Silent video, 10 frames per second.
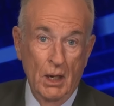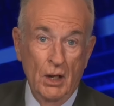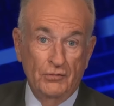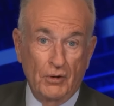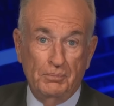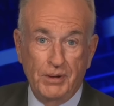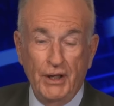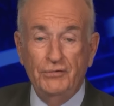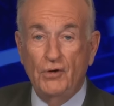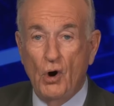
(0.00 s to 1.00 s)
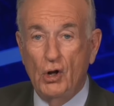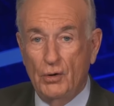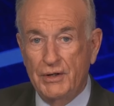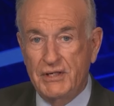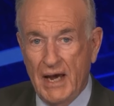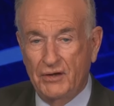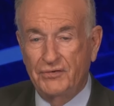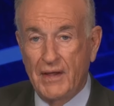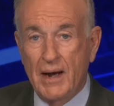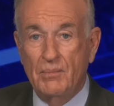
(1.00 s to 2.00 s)
So please call or text
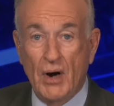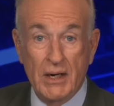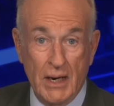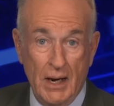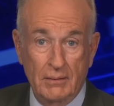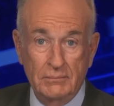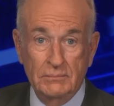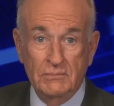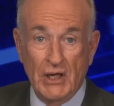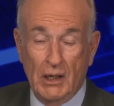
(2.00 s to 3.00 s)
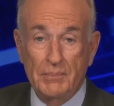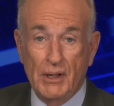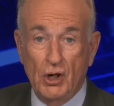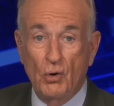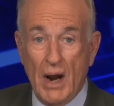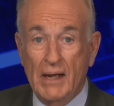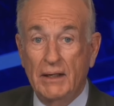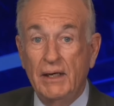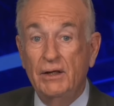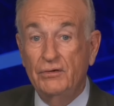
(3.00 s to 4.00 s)
them right now. Tell them Bill
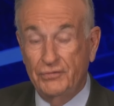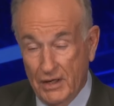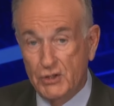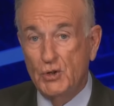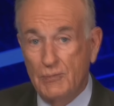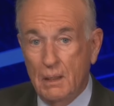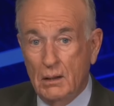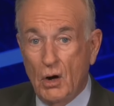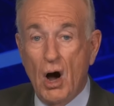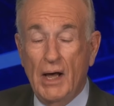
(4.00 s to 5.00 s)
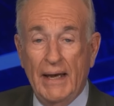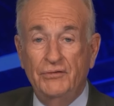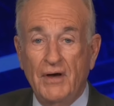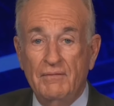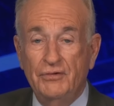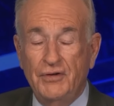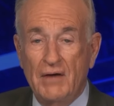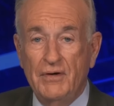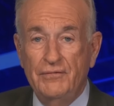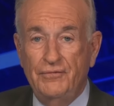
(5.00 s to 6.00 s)
O'Reilly sent you. Call
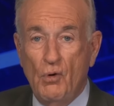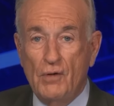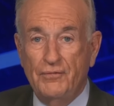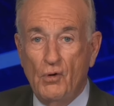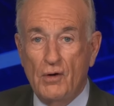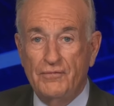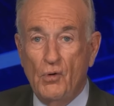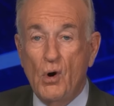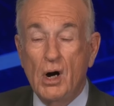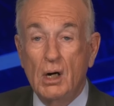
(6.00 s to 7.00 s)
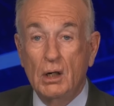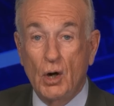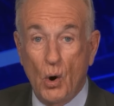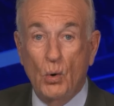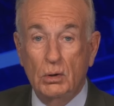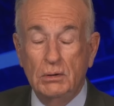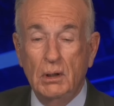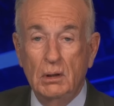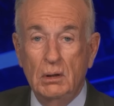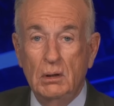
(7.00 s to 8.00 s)
877 444 GOLD,
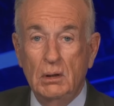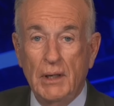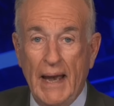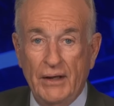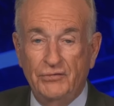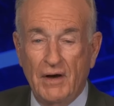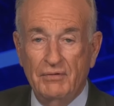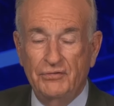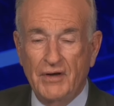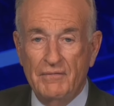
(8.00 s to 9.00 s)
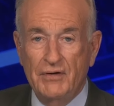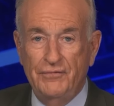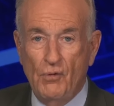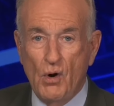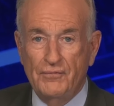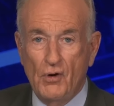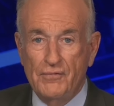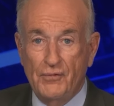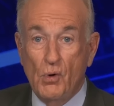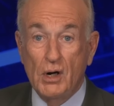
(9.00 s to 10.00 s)
877
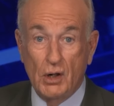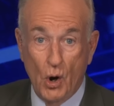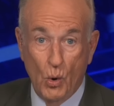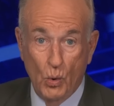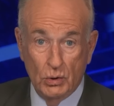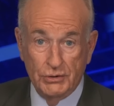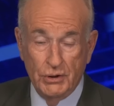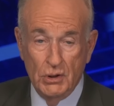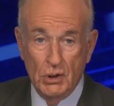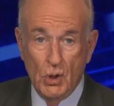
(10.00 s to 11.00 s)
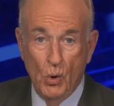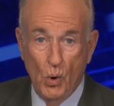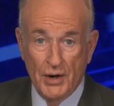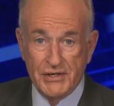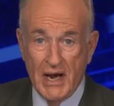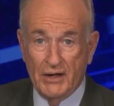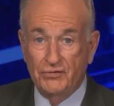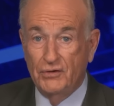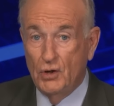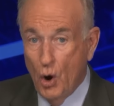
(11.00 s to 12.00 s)
444 GOLD, or
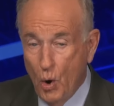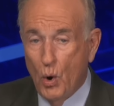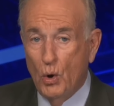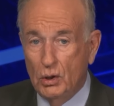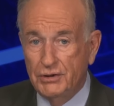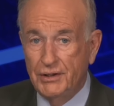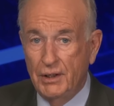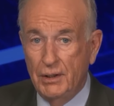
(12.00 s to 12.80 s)
text GOLD